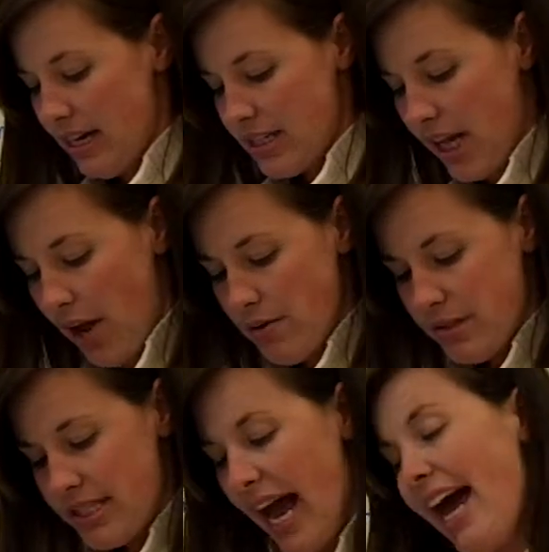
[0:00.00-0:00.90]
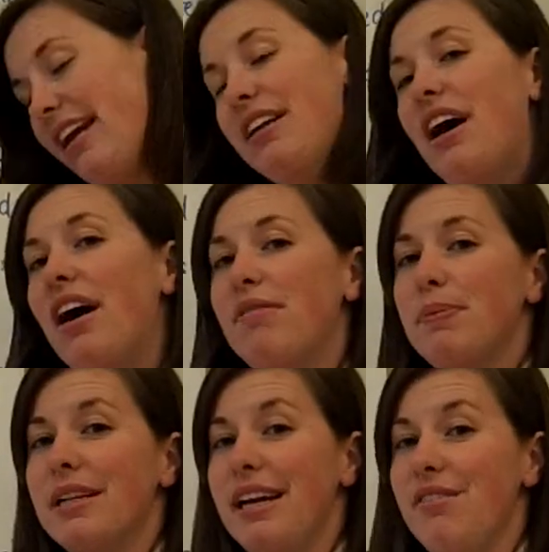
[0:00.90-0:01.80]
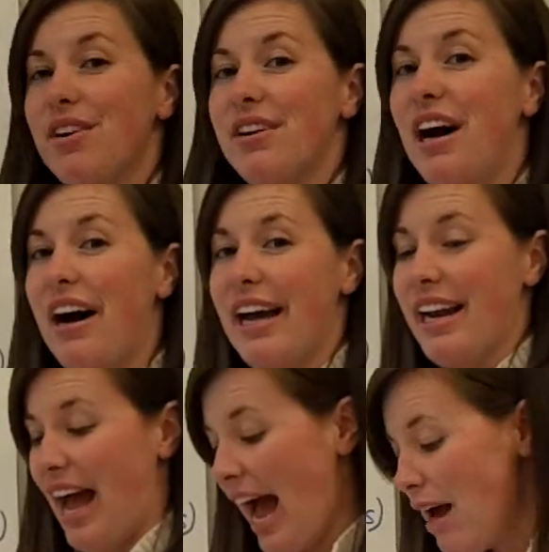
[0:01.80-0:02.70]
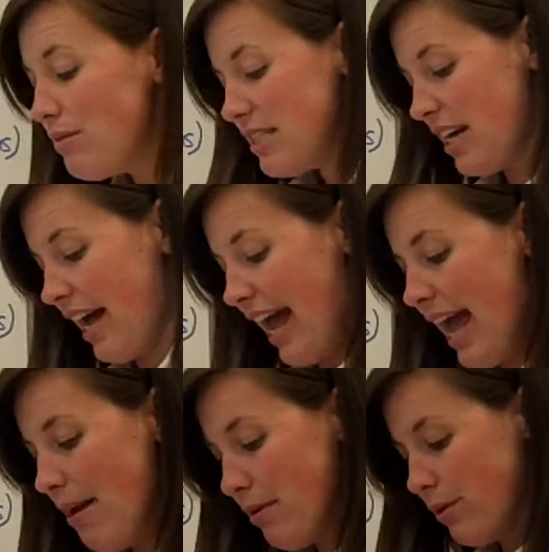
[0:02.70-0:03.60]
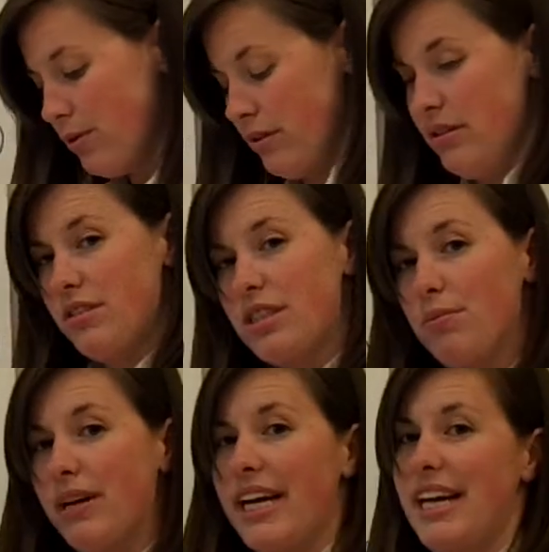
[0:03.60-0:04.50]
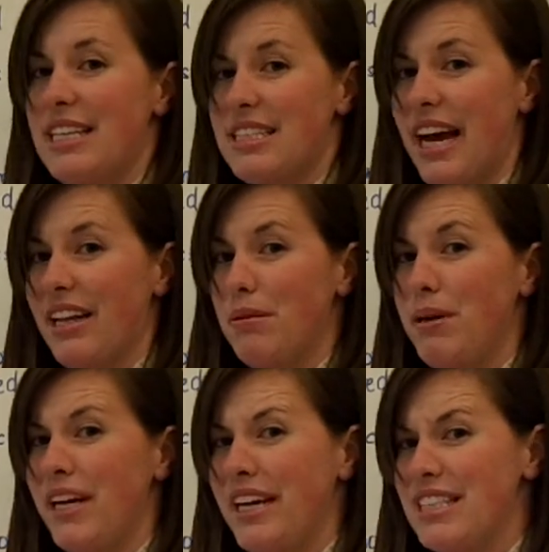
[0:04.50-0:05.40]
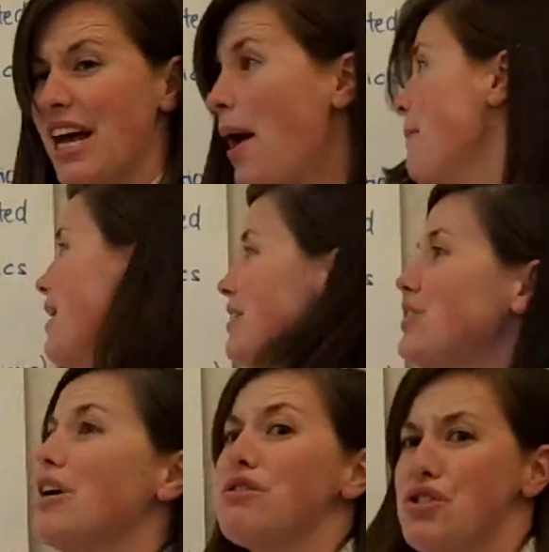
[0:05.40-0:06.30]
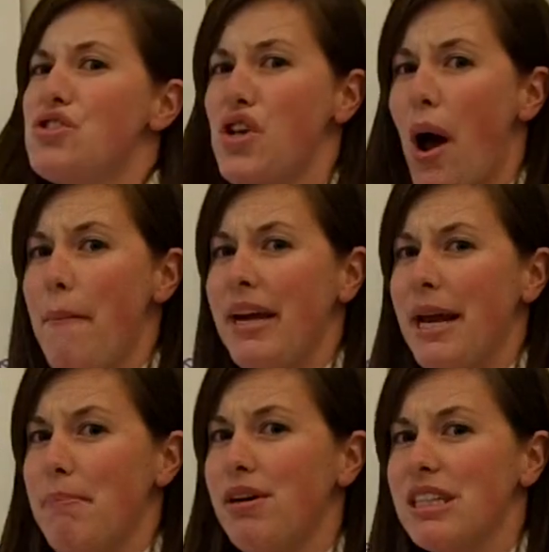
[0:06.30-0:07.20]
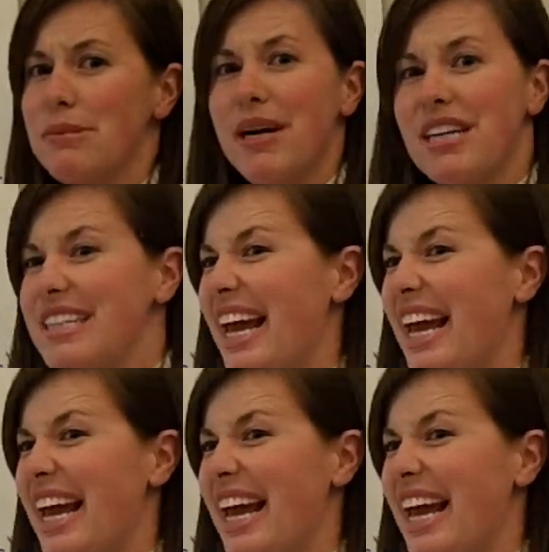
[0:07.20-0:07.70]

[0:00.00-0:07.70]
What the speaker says: So, sad enough, believe it or not, I was not able to bring in encyclopedias because there are so many books, because